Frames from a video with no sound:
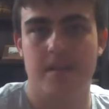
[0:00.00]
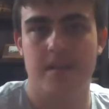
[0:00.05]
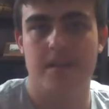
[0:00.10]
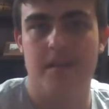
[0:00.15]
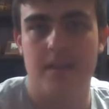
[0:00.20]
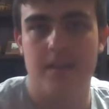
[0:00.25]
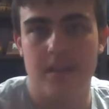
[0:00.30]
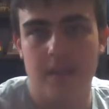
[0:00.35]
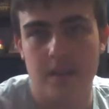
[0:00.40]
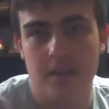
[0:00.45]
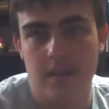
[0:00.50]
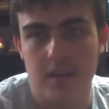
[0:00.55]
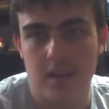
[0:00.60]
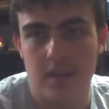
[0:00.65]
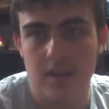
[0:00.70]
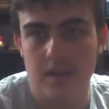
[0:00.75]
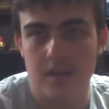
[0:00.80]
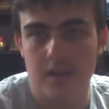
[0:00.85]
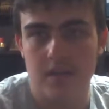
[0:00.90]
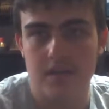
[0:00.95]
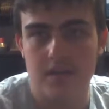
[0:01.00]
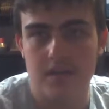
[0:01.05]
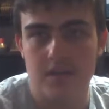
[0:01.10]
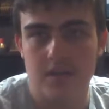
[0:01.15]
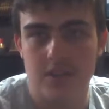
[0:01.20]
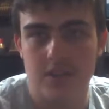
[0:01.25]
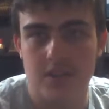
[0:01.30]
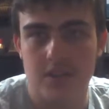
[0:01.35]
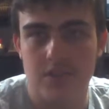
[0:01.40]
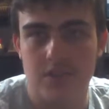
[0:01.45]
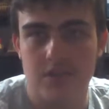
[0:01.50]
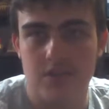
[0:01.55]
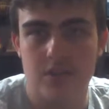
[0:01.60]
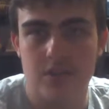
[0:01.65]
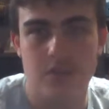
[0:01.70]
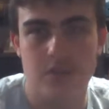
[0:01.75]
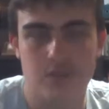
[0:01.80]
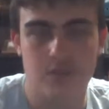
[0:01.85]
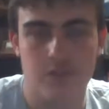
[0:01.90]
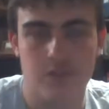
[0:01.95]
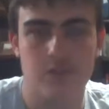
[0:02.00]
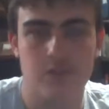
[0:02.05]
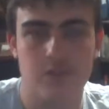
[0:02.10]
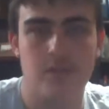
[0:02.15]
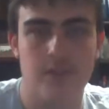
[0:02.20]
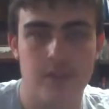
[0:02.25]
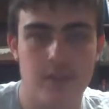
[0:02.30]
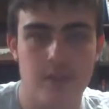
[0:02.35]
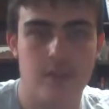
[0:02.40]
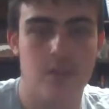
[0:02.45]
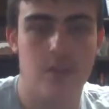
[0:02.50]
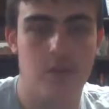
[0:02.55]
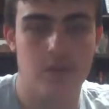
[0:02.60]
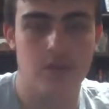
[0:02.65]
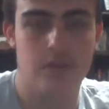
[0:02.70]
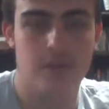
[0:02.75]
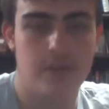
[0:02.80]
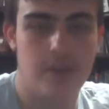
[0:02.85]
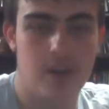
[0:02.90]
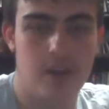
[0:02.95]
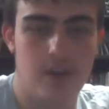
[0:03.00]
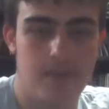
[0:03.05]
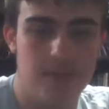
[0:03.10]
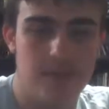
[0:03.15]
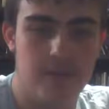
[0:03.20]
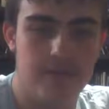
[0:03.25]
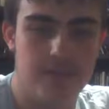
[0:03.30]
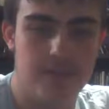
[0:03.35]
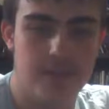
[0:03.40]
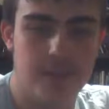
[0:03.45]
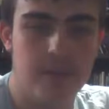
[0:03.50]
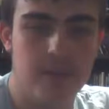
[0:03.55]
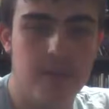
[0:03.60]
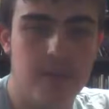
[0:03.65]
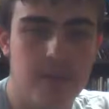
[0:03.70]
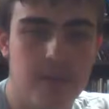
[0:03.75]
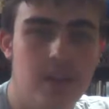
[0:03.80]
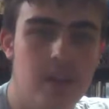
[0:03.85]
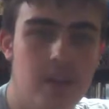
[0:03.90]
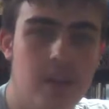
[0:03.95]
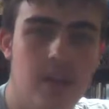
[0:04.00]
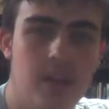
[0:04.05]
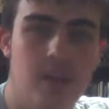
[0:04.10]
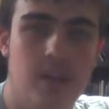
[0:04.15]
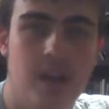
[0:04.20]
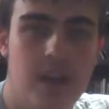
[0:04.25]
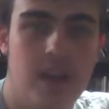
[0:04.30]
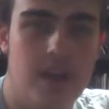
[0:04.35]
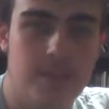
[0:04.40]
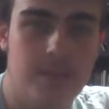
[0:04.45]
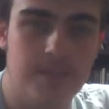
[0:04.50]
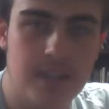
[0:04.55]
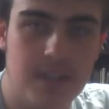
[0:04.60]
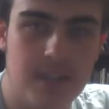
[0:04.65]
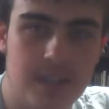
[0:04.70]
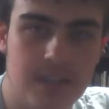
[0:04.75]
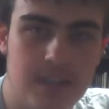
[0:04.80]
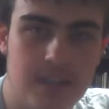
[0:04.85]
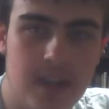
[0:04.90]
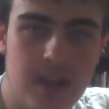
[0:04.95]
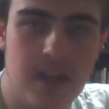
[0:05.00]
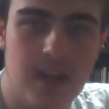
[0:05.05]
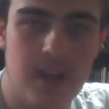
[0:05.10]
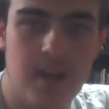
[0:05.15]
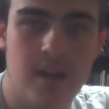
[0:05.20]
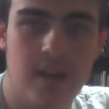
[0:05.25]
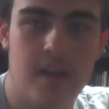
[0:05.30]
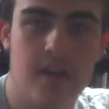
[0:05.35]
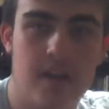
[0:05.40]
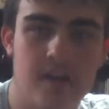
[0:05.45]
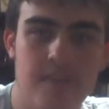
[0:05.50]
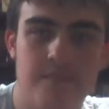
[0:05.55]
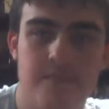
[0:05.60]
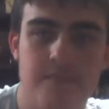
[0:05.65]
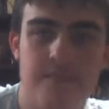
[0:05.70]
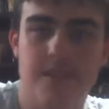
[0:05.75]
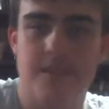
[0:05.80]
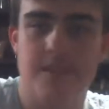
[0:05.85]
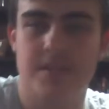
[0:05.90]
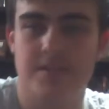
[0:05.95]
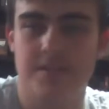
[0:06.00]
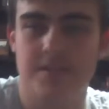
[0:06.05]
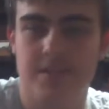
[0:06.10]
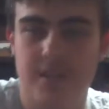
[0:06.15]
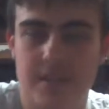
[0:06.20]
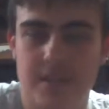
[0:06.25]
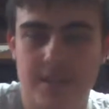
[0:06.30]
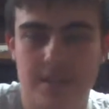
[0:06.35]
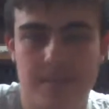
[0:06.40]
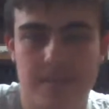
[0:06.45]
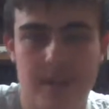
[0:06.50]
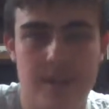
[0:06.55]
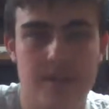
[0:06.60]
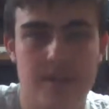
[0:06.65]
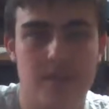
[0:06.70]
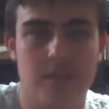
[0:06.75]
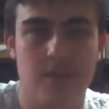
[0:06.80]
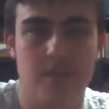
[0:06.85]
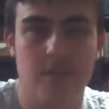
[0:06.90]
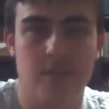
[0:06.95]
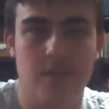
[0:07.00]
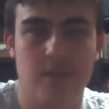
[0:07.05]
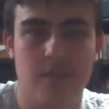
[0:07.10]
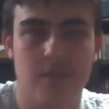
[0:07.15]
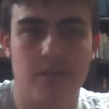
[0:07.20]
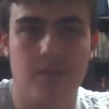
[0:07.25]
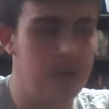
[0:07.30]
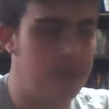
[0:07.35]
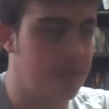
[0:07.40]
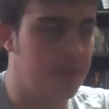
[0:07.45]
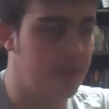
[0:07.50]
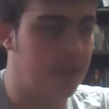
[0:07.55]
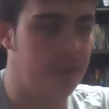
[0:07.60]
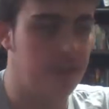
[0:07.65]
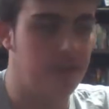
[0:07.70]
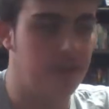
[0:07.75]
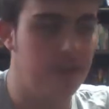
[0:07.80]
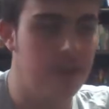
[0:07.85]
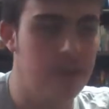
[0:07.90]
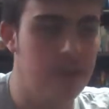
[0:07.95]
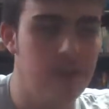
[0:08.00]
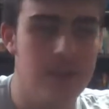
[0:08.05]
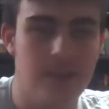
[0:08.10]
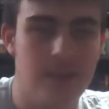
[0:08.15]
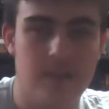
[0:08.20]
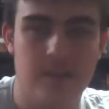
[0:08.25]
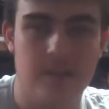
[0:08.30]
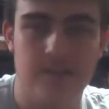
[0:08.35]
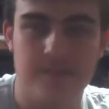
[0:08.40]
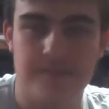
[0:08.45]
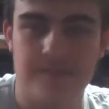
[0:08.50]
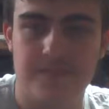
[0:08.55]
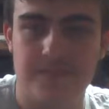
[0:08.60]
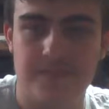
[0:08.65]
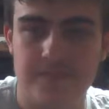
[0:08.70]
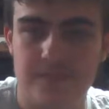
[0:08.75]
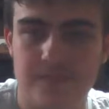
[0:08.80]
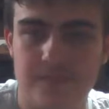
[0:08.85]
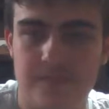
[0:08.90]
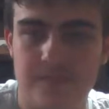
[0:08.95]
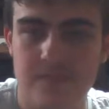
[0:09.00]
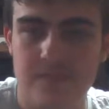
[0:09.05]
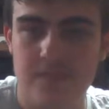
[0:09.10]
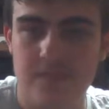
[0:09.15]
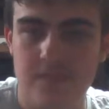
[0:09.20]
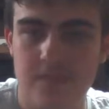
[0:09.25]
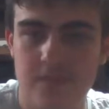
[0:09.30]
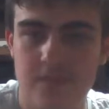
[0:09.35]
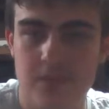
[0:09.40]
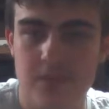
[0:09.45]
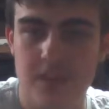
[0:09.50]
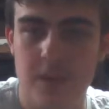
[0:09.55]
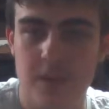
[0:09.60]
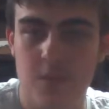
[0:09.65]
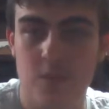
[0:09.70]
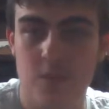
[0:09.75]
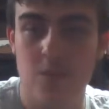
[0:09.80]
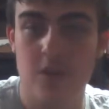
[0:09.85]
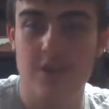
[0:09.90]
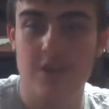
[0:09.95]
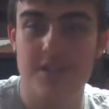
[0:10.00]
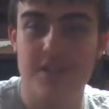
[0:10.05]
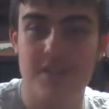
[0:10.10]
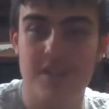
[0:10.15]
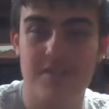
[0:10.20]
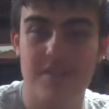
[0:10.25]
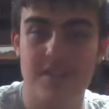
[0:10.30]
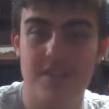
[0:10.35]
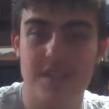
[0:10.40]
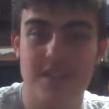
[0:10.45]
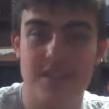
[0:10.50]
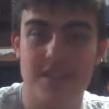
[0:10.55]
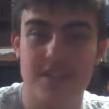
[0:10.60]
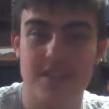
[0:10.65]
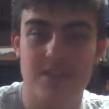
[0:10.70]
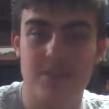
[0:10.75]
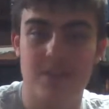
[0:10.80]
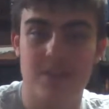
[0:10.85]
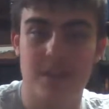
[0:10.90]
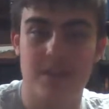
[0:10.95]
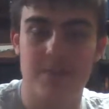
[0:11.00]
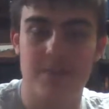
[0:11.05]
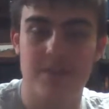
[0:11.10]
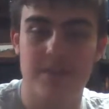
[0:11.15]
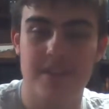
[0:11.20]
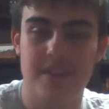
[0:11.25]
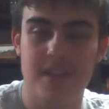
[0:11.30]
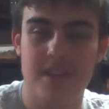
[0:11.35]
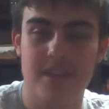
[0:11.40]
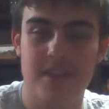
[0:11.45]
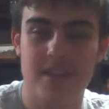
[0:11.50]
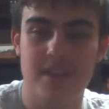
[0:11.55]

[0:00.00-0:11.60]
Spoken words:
the just the usual, the old style Prophecy kits. It does depend on what you're putting it on. You can get worker stuff in less than a week. Well,